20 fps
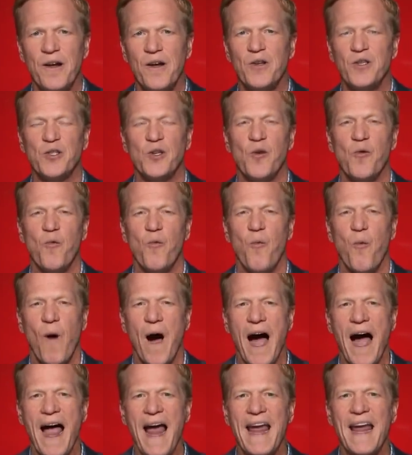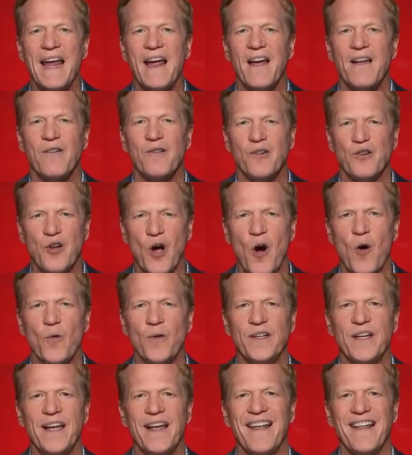So why
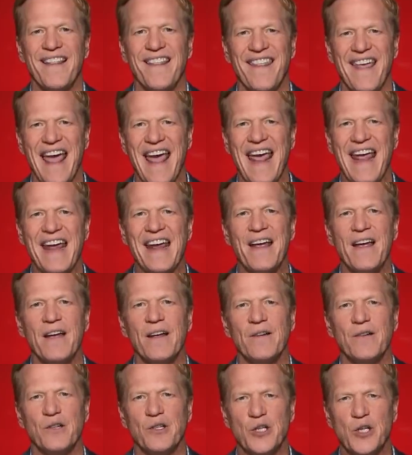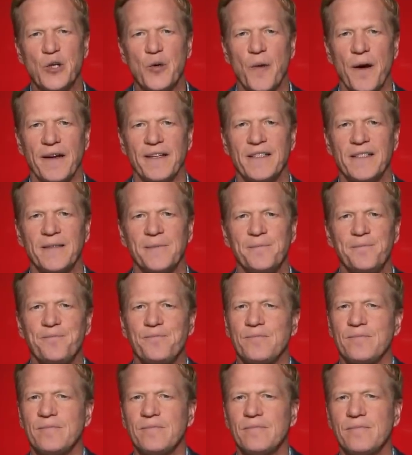don't they do it?
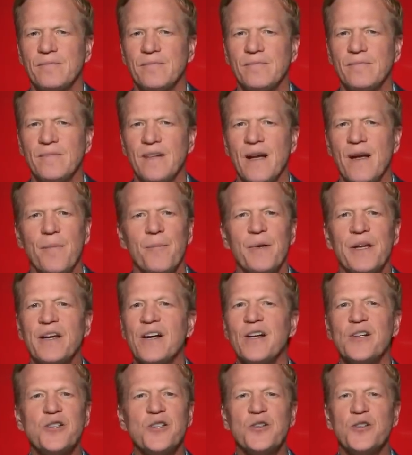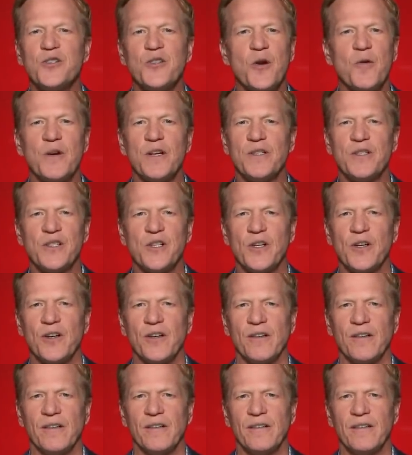Because there's no
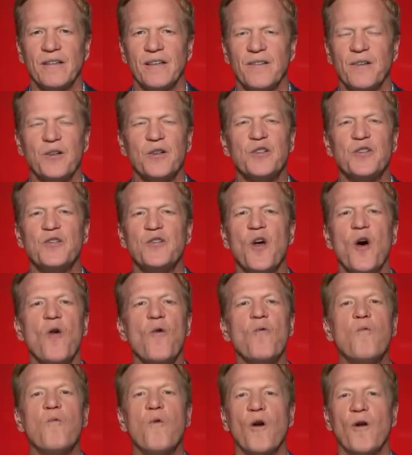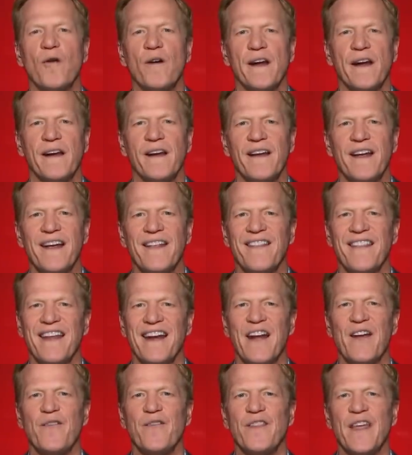concern. There's Damn. no worry Damn.
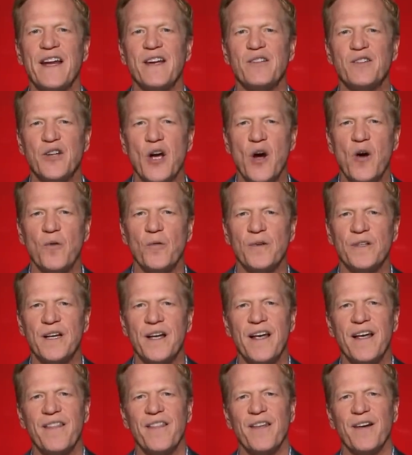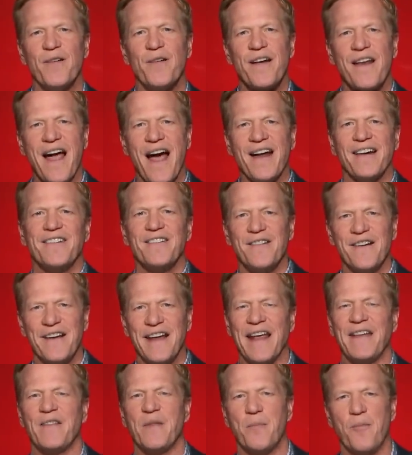that if they don't, they're not going to
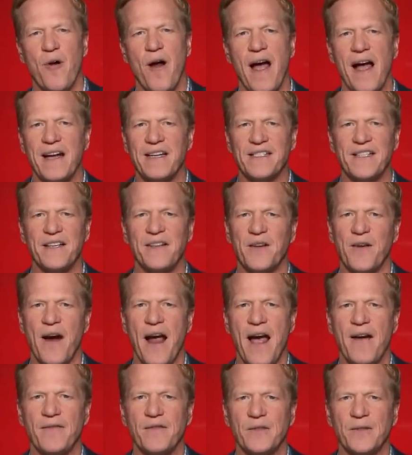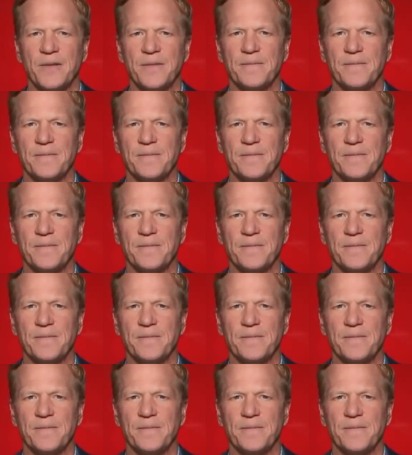get the prize that they're after.